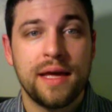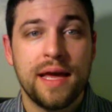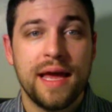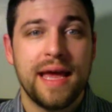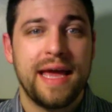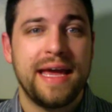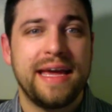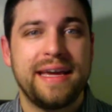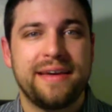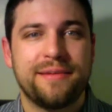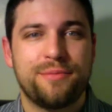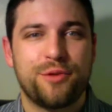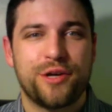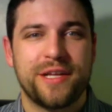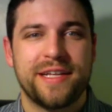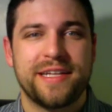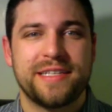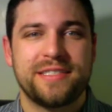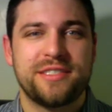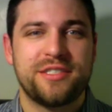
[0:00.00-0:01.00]
Hey, good
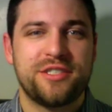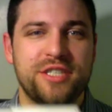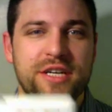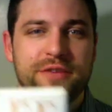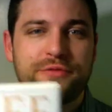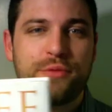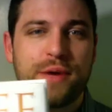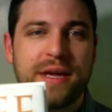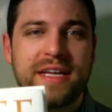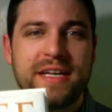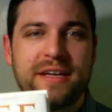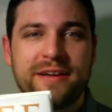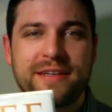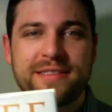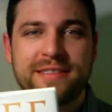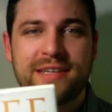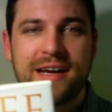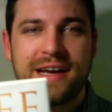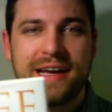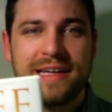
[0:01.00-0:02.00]
morning. It's Jeff Wade here at
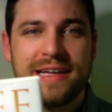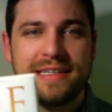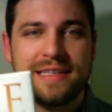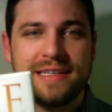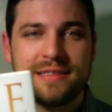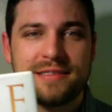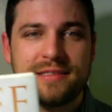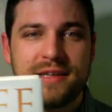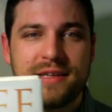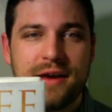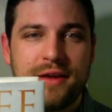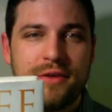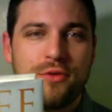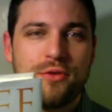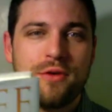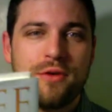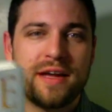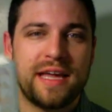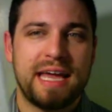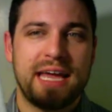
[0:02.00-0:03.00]

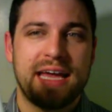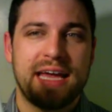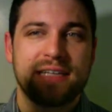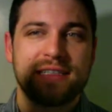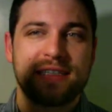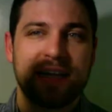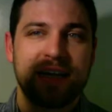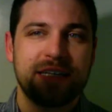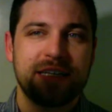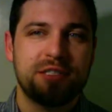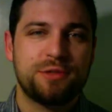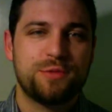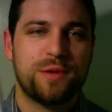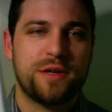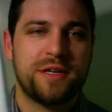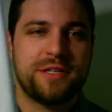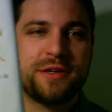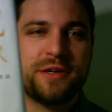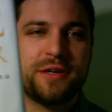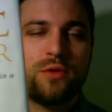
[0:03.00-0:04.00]
stockideas.org, and today I just
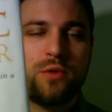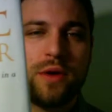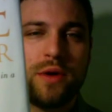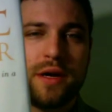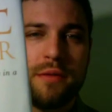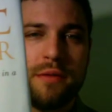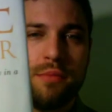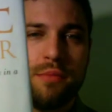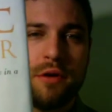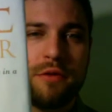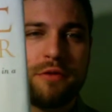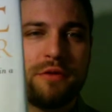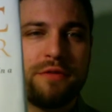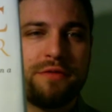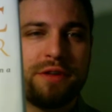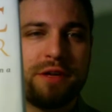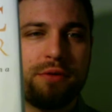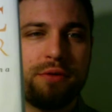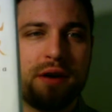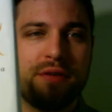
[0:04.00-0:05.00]
want to do a quick book
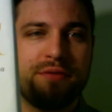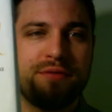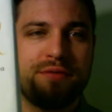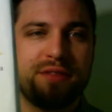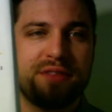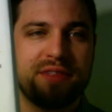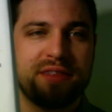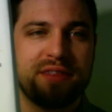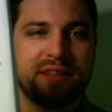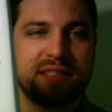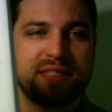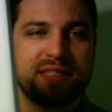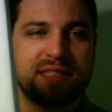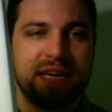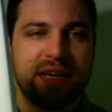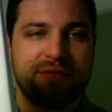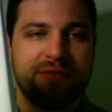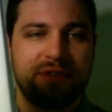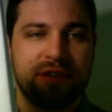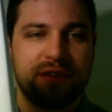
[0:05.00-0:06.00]
review of The
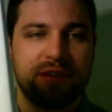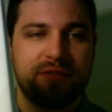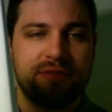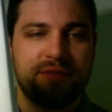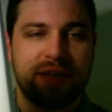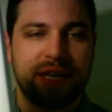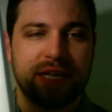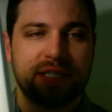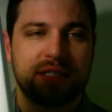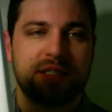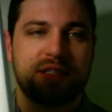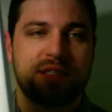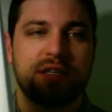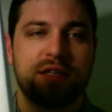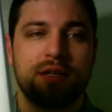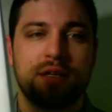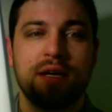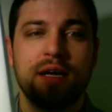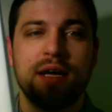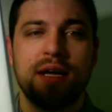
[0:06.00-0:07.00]
Safe
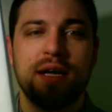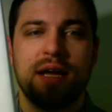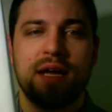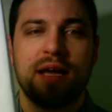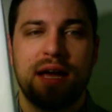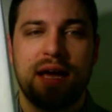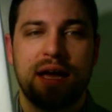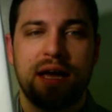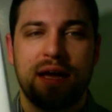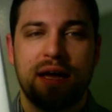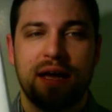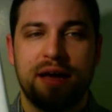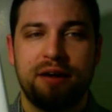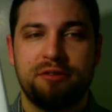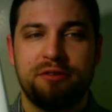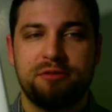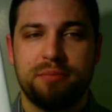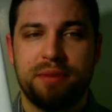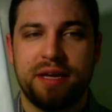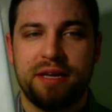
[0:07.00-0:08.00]
Investor, How
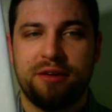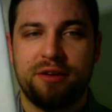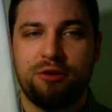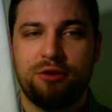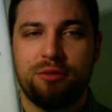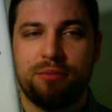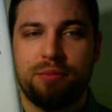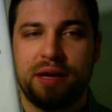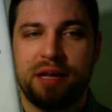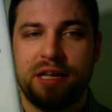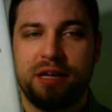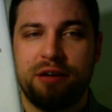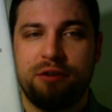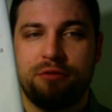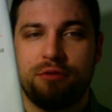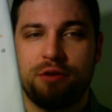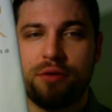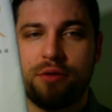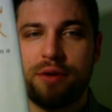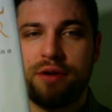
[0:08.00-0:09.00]
to Make Your Money
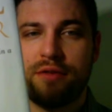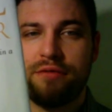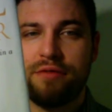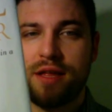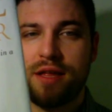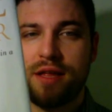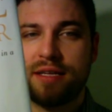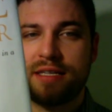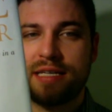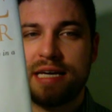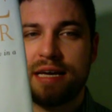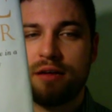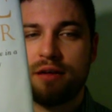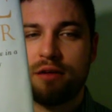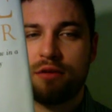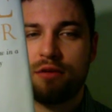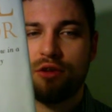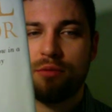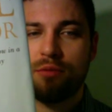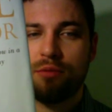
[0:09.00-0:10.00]
Grow in a Volatile
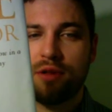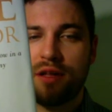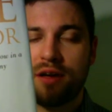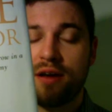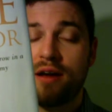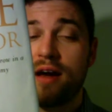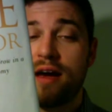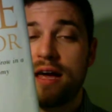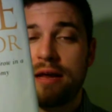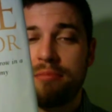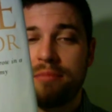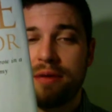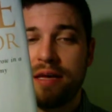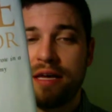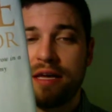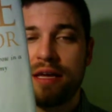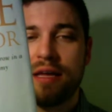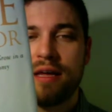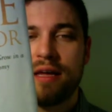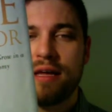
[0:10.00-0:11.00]
Global
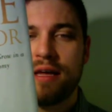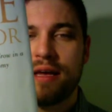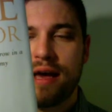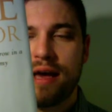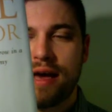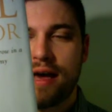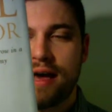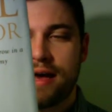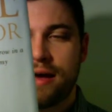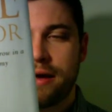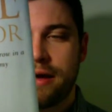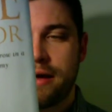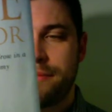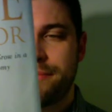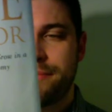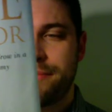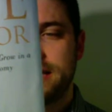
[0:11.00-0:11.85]
Economy by